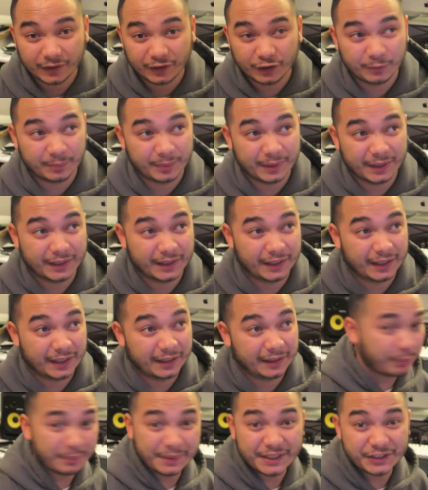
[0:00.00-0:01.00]
Could be
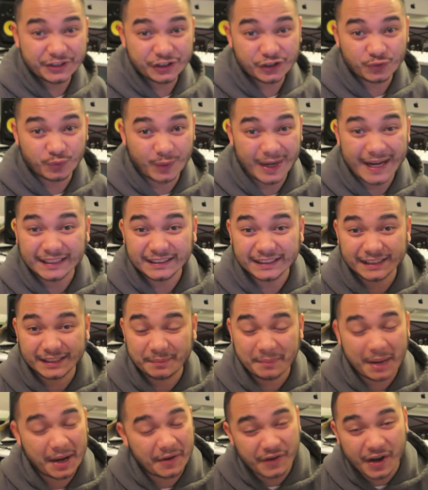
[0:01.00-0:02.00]
me just ranting
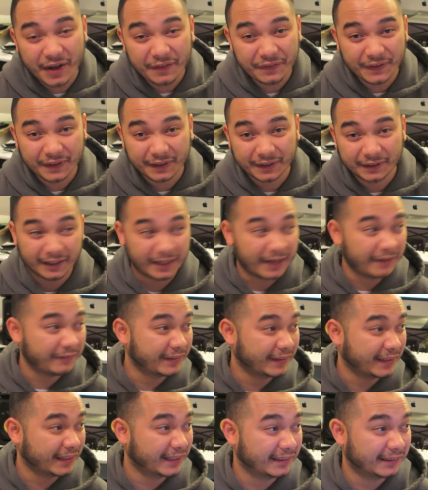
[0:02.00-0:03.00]
about nothing and
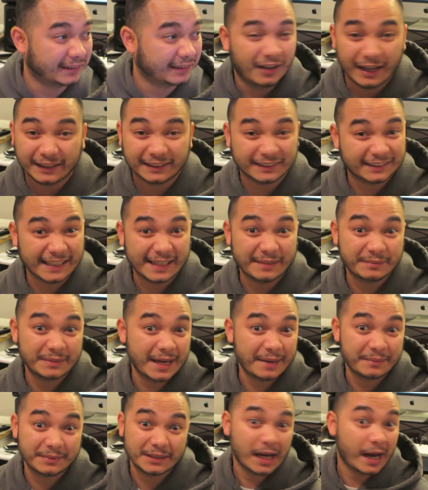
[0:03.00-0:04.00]
everything at the same
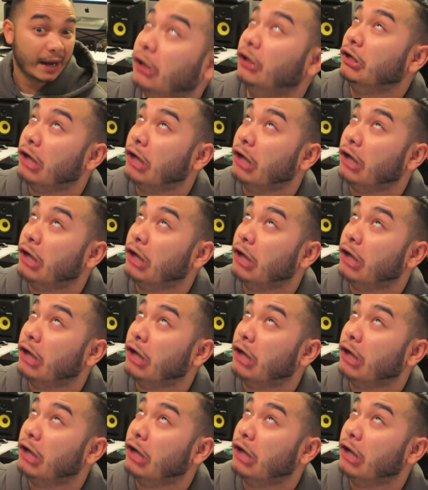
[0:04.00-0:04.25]
damn time.